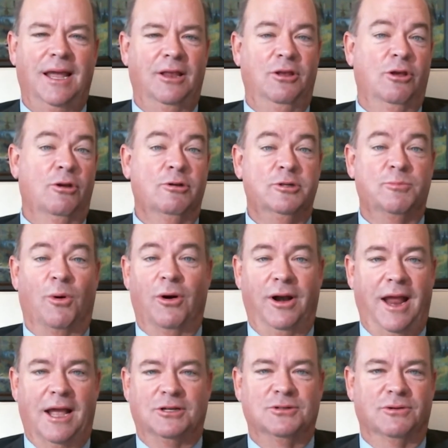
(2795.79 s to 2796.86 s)
and use more
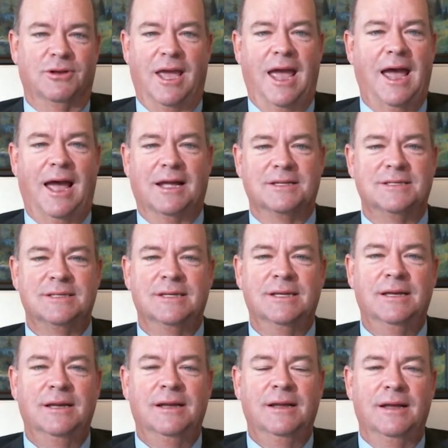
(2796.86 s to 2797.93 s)
natural gas
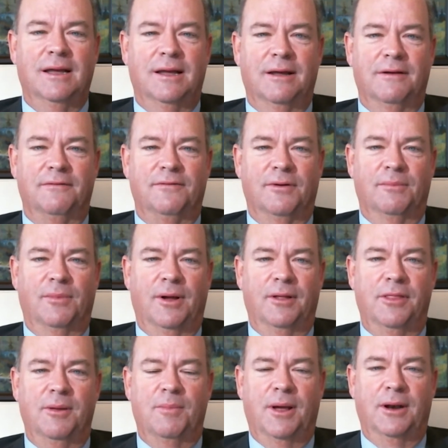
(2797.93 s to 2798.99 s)
from
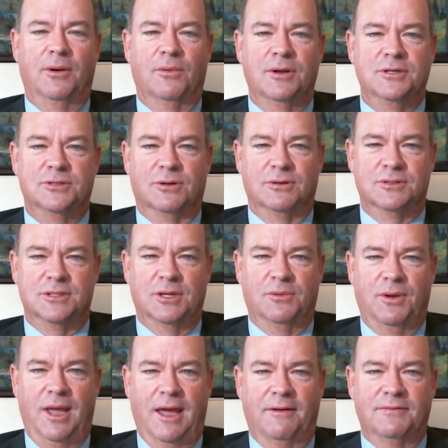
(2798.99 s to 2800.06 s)
the abundant resource that
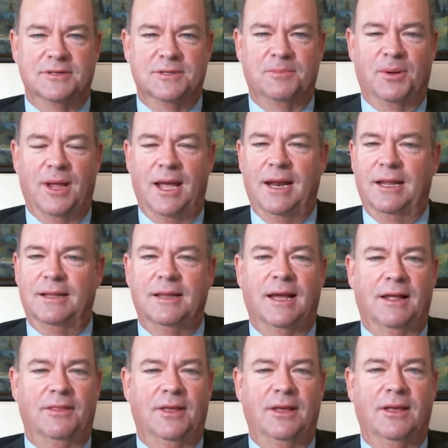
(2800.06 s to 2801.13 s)
we have as a planet,
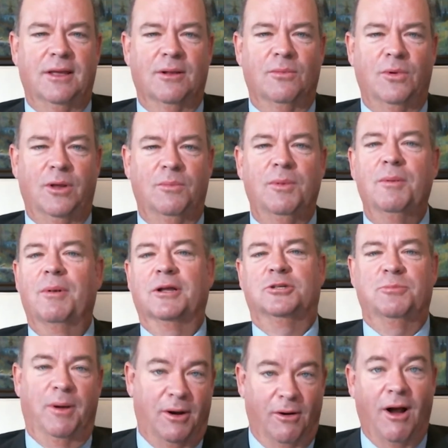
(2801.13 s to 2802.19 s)
I think we'd be
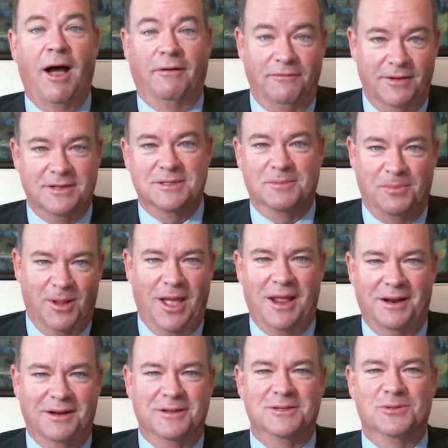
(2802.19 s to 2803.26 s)
much better off as a
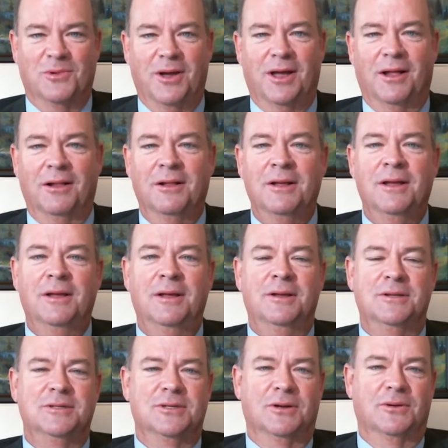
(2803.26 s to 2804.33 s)
planet as well.
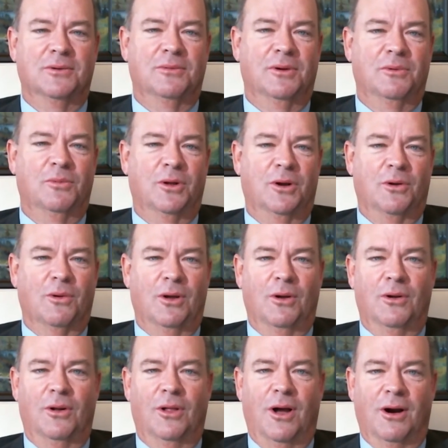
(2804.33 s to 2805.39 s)
So I would agree
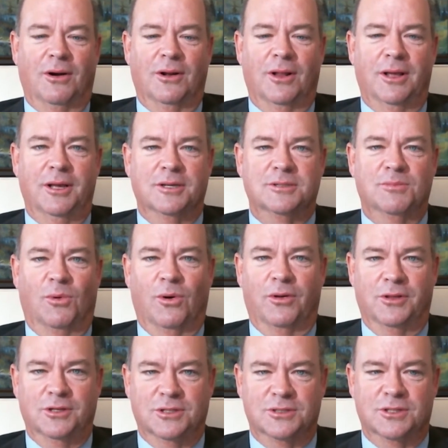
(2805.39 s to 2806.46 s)
wholeheartedly. It's more
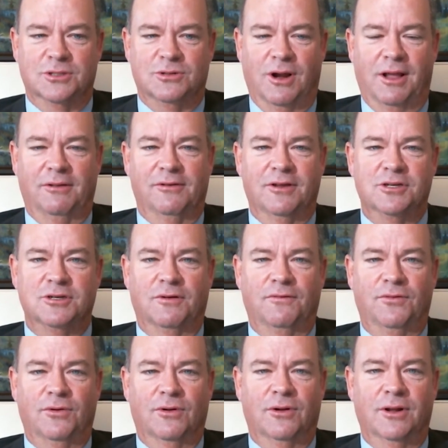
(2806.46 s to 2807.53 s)
than just a transition
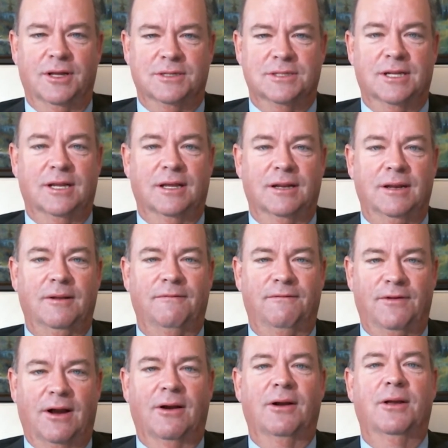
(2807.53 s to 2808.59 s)
fuel. It's a
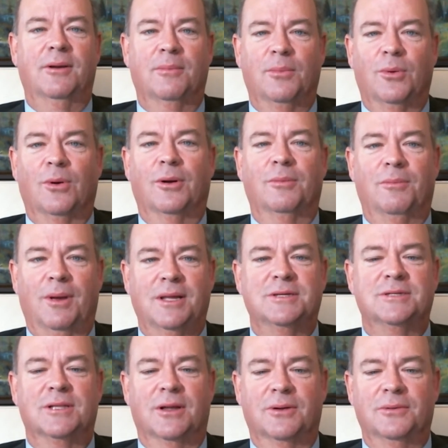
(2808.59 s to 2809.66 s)
very important
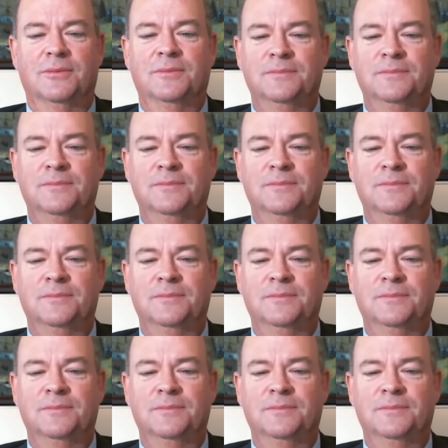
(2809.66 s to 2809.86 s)
baseload.